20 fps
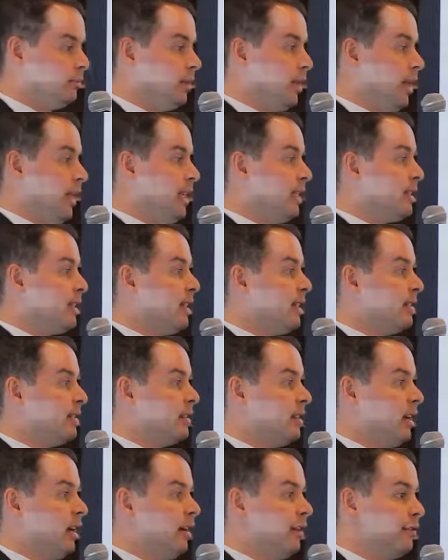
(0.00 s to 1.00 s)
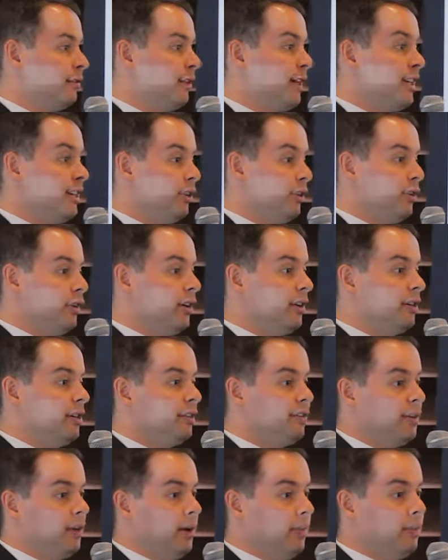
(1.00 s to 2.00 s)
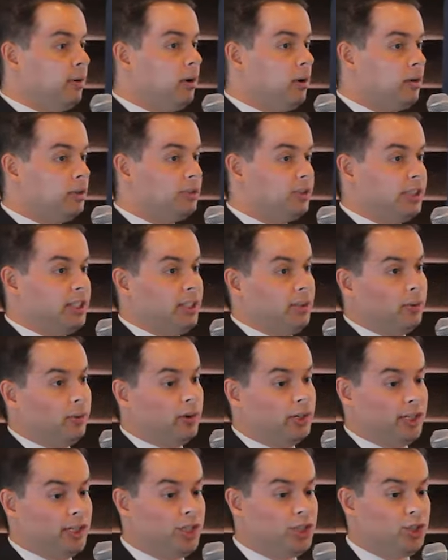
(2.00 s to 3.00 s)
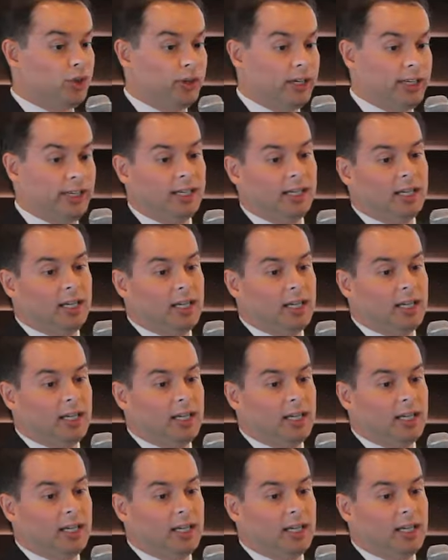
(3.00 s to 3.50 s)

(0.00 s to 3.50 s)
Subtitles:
incidence of radial nerve palsy or injury.